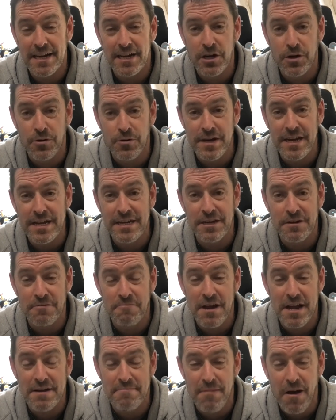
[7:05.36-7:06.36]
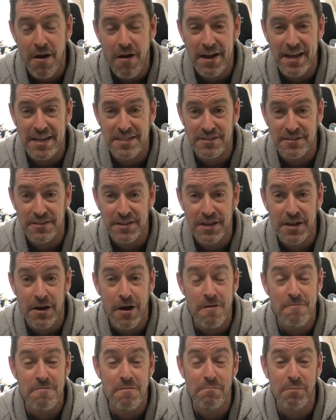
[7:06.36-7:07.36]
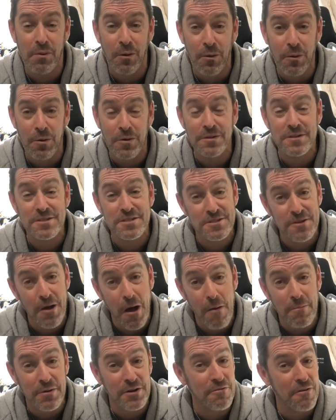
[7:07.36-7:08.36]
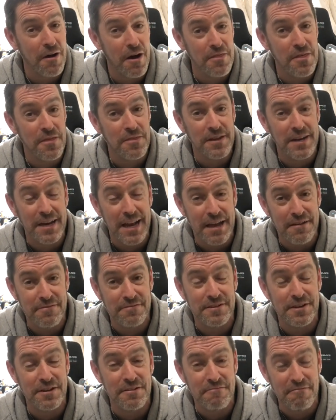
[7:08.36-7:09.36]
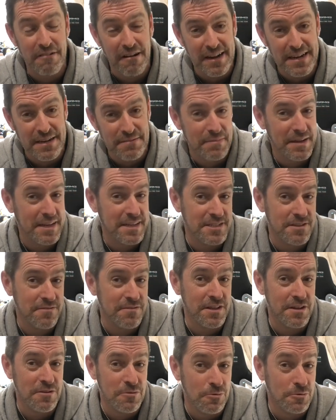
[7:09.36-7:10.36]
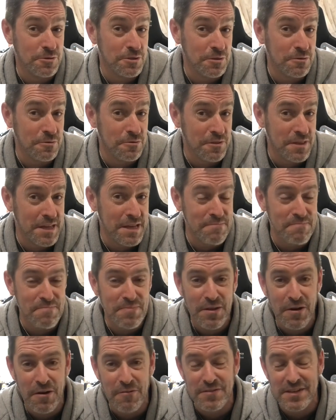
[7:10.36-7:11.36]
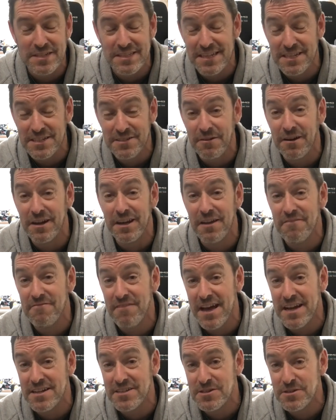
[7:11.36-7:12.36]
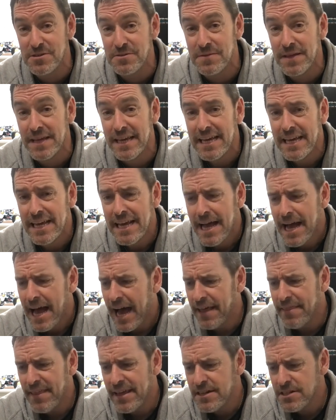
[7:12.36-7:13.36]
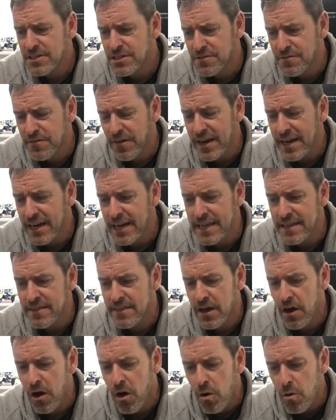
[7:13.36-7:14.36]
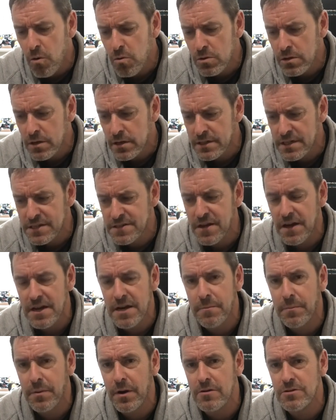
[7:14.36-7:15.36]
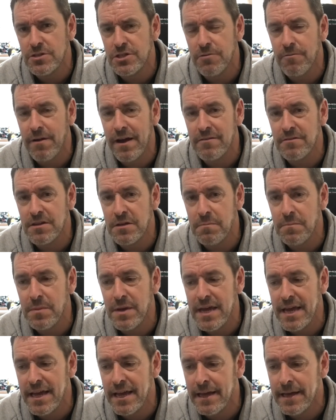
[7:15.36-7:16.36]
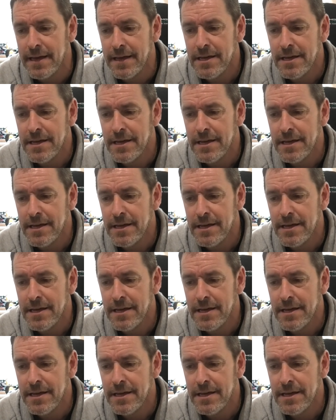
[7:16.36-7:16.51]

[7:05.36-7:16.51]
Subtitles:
green and red markings on the car for port and starboard rather than left and right because of the nautical theme, obviously. So I love that too. And then just finally, the whole design approach around it being